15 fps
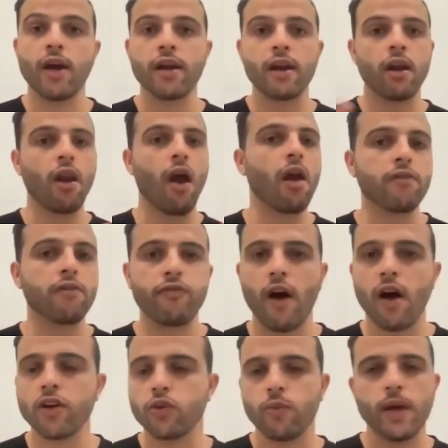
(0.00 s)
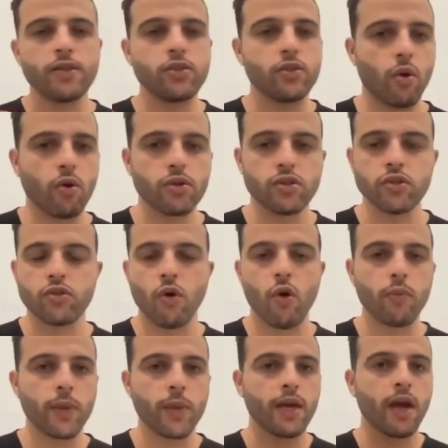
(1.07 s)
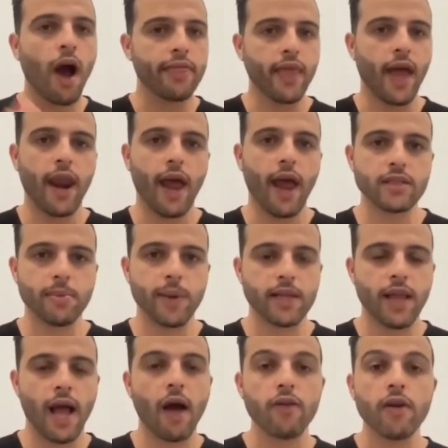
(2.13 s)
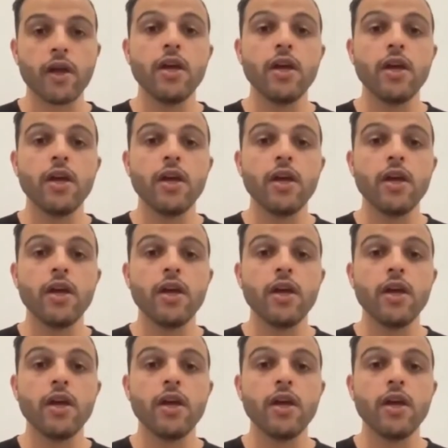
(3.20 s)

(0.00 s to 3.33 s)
You had a lot of fun. You went door to door. We got that aspect down.